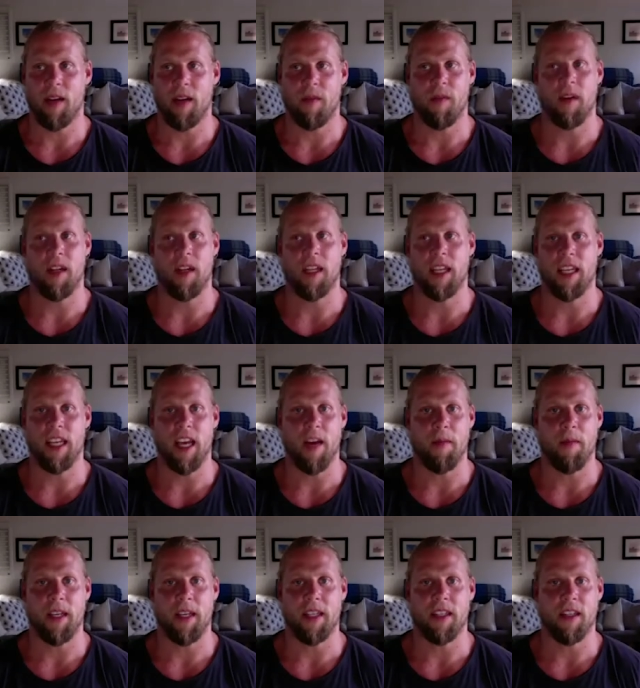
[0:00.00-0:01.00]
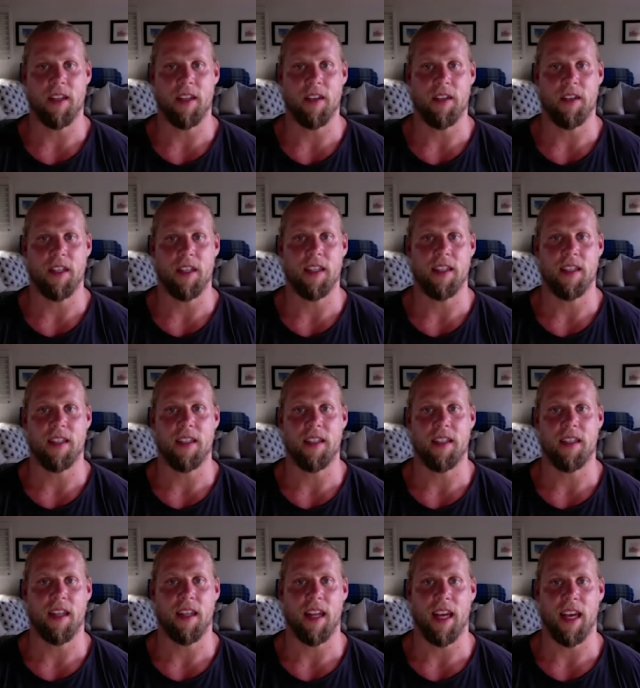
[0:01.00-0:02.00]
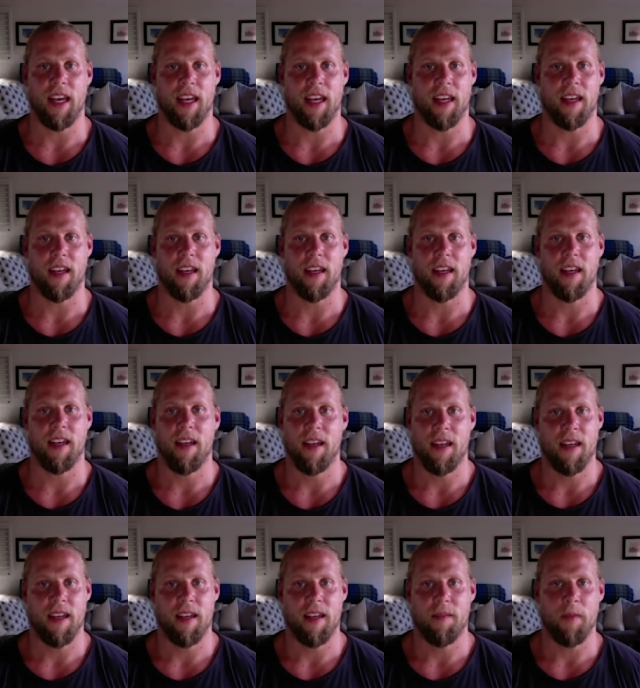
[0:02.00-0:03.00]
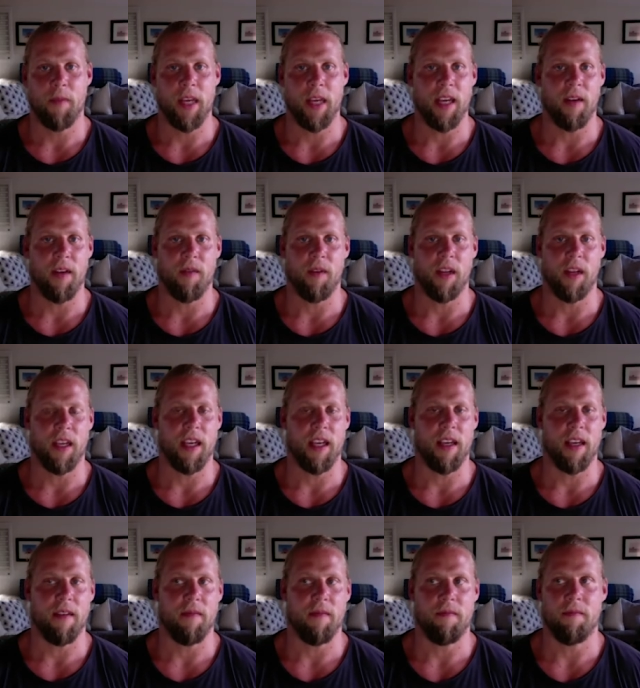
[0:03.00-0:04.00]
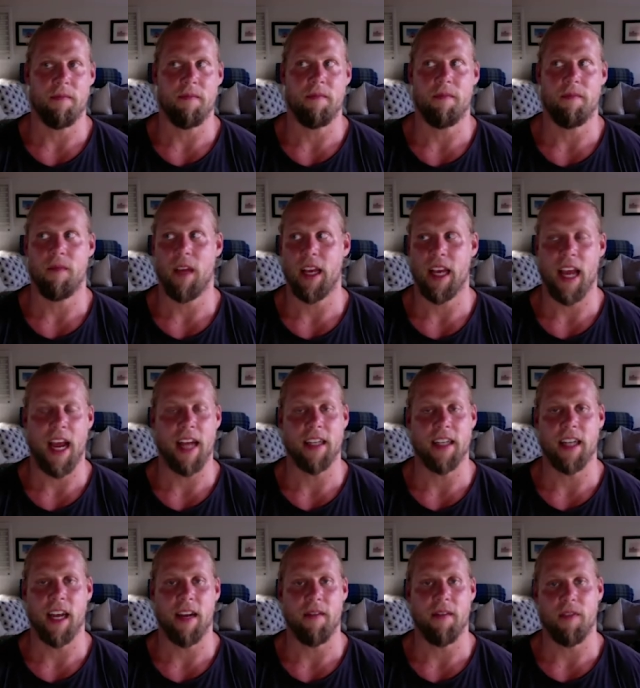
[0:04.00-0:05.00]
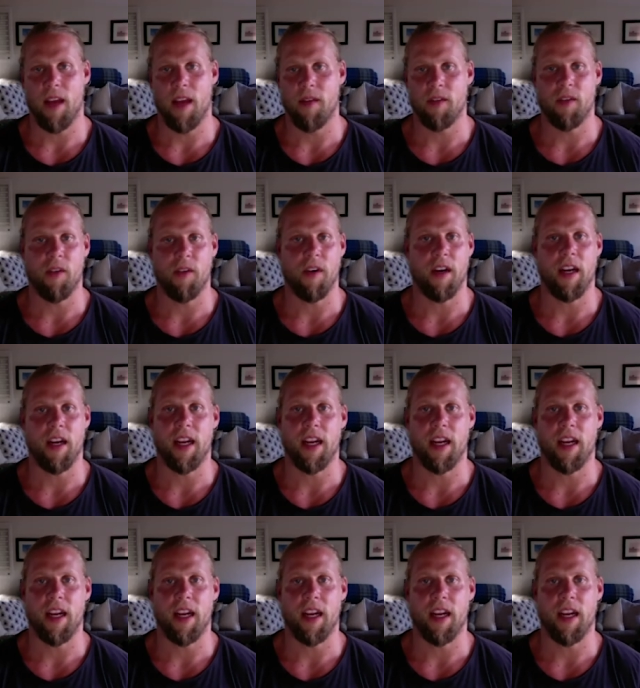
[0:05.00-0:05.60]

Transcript: really yummy solutions to like being really like anti-inflammatory